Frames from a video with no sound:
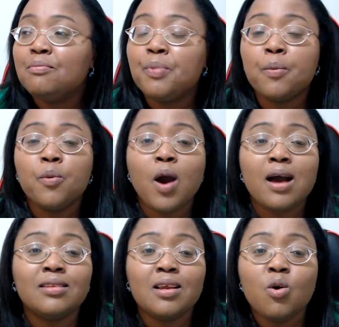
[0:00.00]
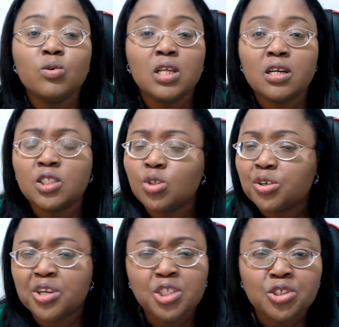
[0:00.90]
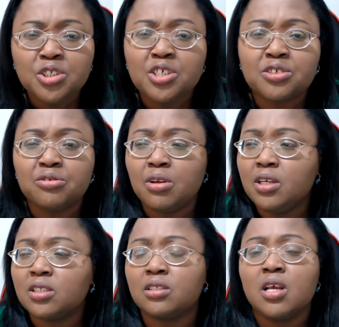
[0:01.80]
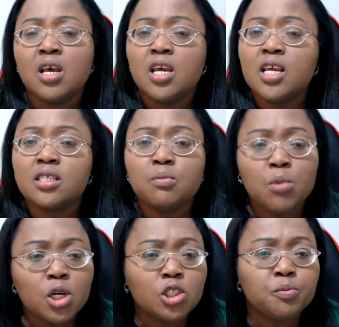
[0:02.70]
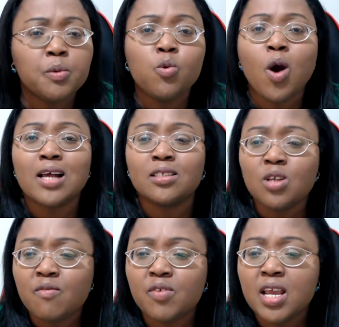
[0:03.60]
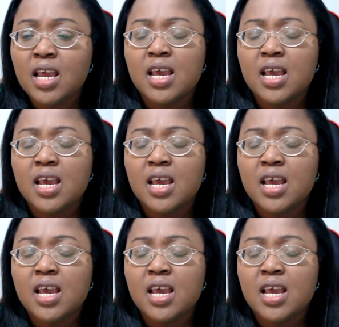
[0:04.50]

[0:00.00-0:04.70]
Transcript: People are the retrogression is much. People are suffering.